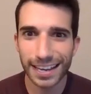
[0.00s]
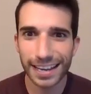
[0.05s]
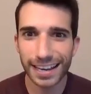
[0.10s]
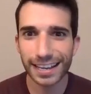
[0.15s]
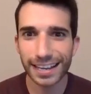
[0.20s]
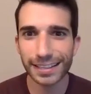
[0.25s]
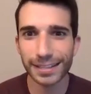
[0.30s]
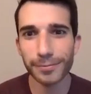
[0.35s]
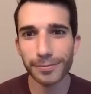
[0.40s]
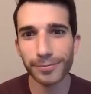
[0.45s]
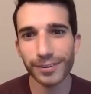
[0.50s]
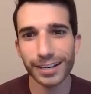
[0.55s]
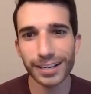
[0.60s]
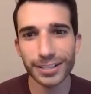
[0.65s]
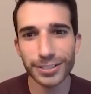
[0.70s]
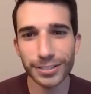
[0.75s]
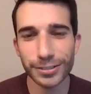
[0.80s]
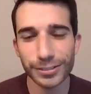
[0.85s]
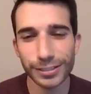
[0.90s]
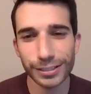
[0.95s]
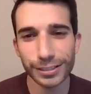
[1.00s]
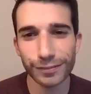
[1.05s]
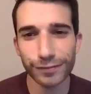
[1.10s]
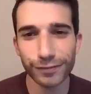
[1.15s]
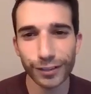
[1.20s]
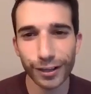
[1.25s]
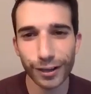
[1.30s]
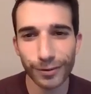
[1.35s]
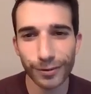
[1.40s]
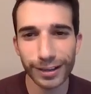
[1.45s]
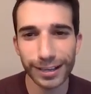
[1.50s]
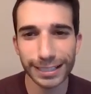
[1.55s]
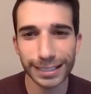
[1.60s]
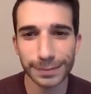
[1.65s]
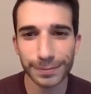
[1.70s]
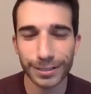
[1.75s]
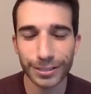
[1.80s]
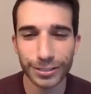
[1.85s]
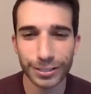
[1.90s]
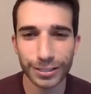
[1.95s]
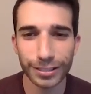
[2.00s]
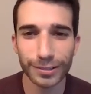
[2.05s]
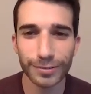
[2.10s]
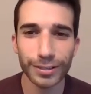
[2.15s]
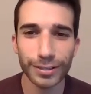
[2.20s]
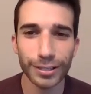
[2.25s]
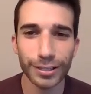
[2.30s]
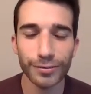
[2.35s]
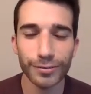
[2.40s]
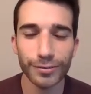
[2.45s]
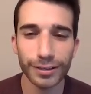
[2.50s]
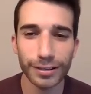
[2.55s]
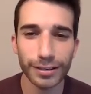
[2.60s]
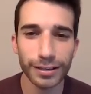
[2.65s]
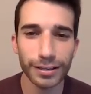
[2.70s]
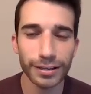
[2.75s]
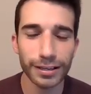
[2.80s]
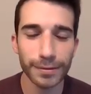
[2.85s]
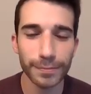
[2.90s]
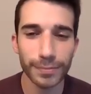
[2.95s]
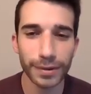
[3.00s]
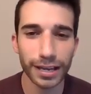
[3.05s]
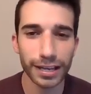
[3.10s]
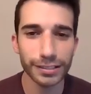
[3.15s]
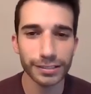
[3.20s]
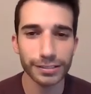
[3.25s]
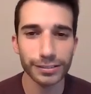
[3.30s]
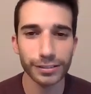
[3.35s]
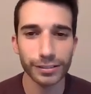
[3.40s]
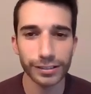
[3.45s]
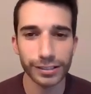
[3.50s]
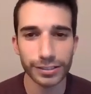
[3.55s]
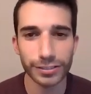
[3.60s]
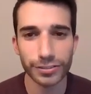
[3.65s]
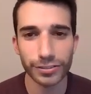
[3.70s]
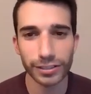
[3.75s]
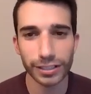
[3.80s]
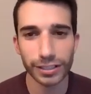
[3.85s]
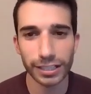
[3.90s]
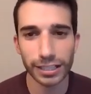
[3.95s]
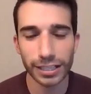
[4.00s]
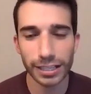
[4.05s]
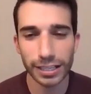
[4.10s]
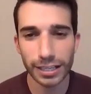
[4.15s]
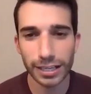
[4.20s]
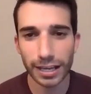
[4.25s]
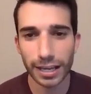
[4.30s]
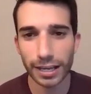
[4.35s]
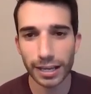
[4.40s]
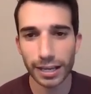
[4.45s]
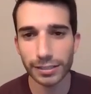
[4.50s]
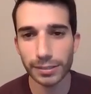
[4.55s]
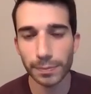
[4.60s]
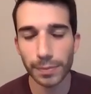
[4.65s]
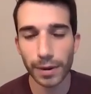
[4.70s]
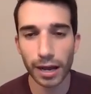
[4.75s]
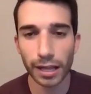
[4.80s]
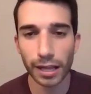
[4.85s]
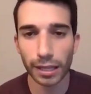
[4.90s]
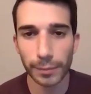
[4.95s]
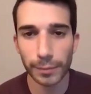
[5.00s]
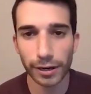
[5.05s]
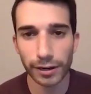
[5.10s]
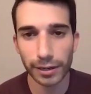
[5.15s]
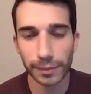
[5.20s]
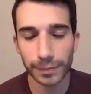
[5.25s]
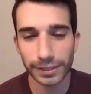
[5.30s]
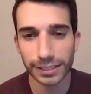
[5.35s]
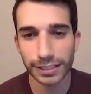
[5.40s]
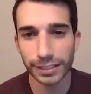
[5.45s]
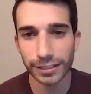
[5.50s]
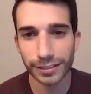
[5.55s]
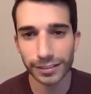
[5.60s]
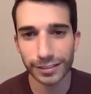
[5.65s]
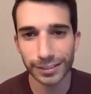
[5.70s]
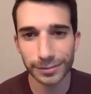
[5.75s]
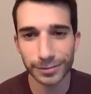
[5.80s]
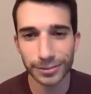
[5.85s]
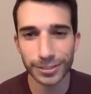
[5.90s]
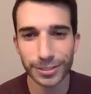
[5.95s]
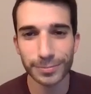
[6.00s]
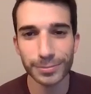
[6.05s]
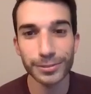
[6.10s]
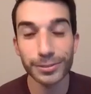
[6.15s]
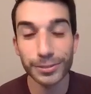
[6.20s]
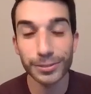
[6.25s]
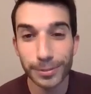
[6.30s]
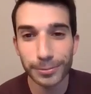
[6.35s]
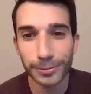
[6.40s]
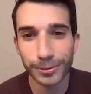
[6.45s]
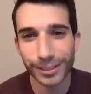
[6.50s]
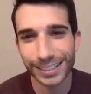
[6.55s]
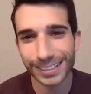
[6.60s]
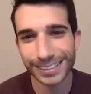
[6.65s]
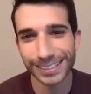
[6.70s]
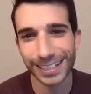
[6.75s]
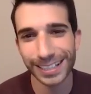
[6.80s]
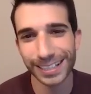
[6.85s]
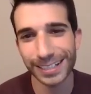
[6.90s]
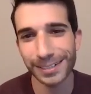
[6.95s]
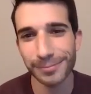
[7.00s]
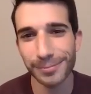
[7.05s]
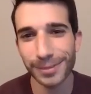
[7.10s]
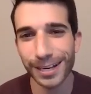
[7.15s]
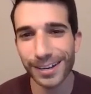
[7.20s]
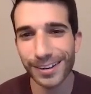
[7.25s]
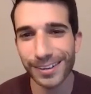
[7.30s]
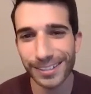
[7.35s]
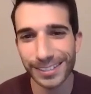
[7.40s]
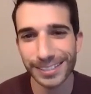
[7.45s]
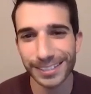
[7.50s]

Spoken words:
get the brain juices flowing, especially when you combine circuitry into polymeric materials, which I'm super excited about.